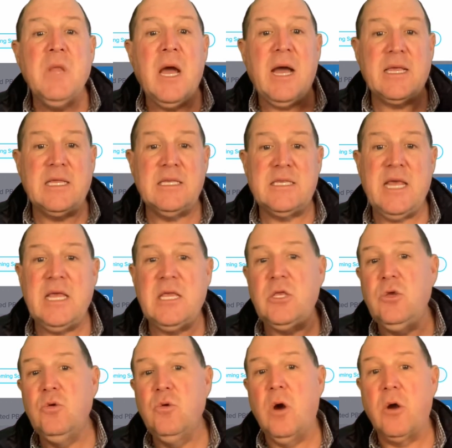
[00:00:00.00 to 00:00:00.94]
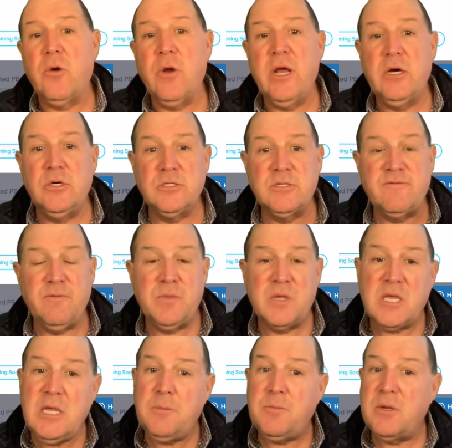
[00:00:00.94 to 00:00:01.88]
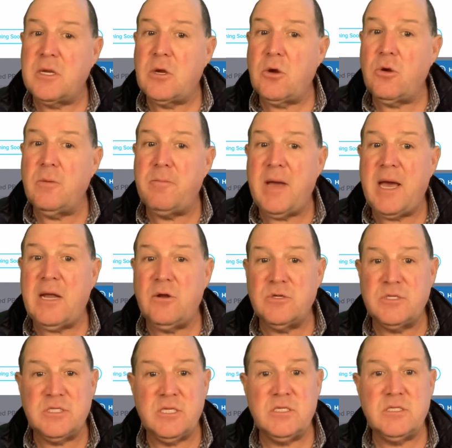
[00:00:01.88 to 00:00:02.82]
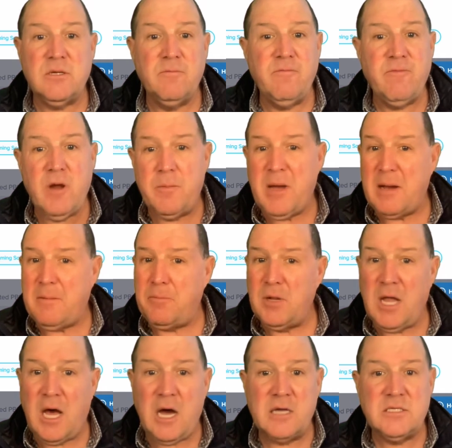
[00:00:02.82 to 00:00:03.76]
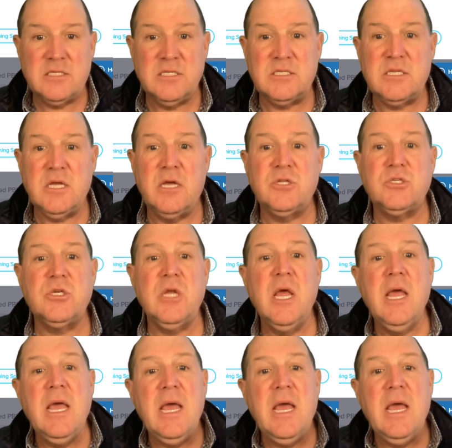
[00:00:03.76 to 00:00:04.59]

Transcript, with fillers: I could take URLs from the Keeping Current Matters system about blogs and such,